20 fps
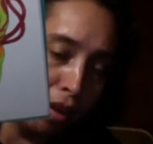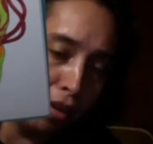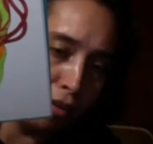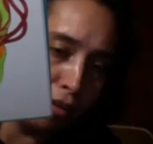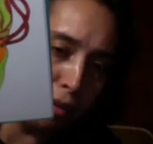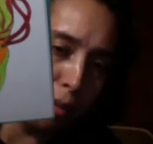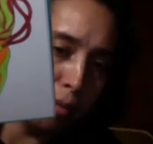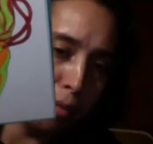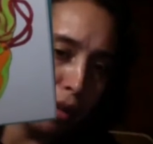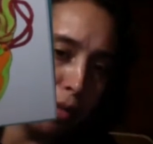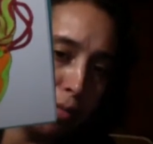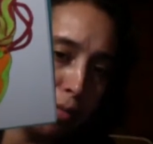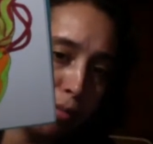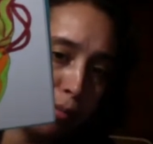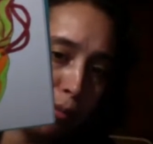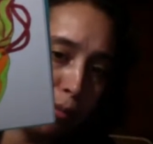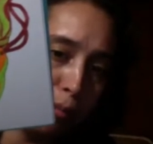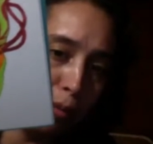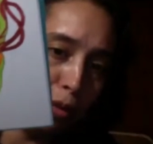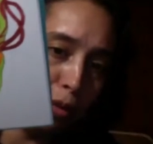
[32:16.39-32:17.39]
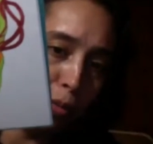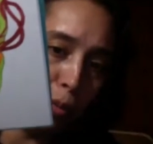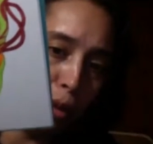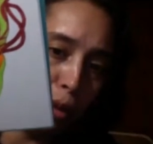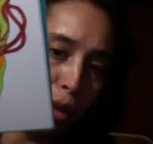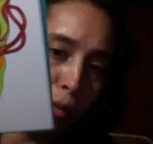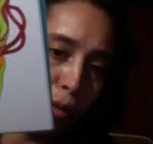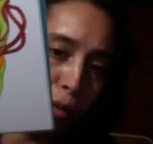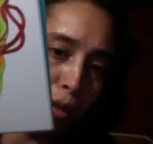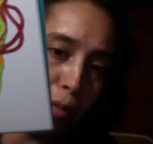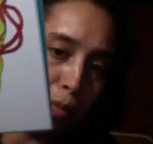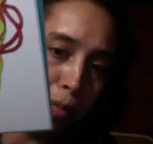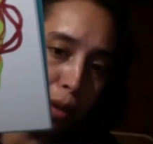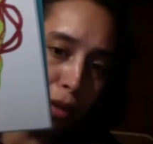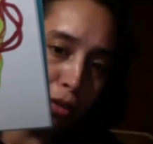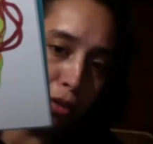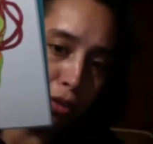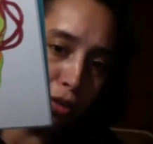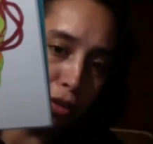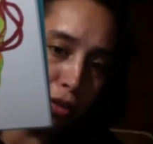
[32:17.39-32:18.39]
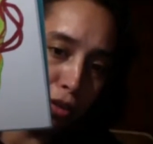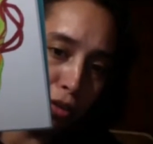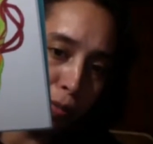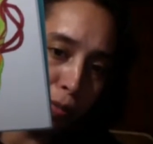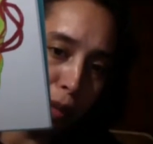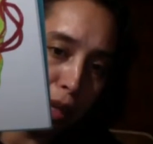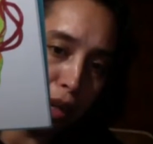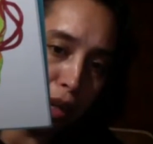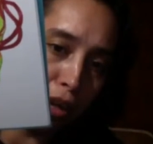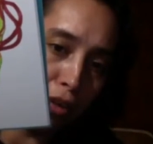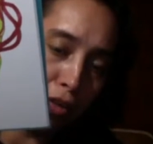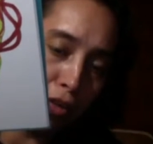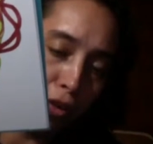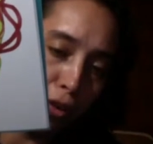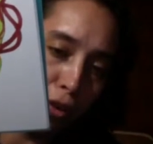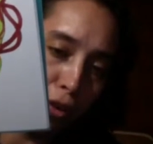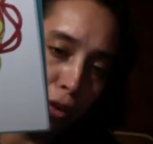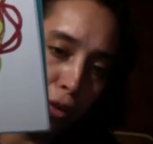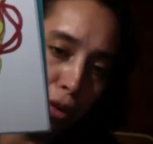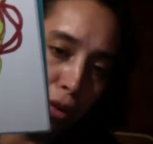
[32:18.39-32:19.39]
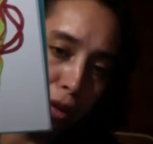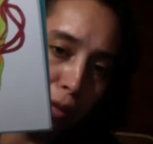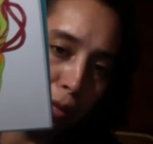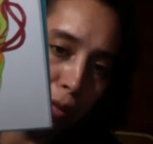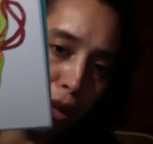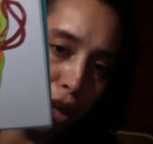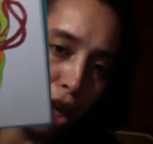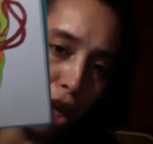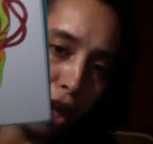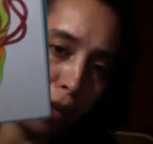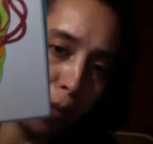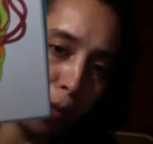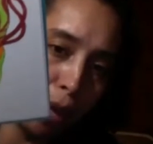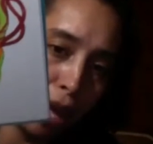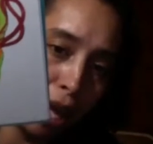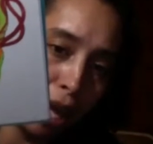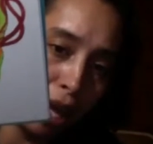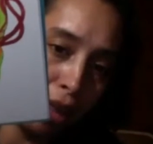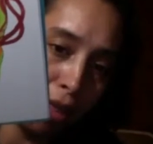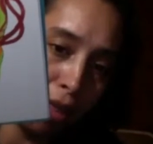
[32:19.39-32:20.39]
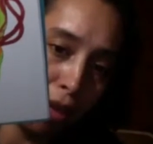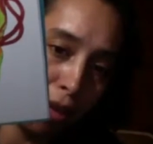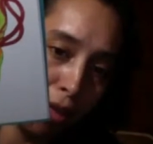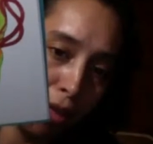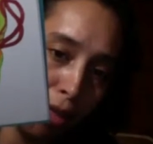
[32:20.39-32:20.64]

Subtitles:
Sometimes you play with the picture just because you're new to the medium and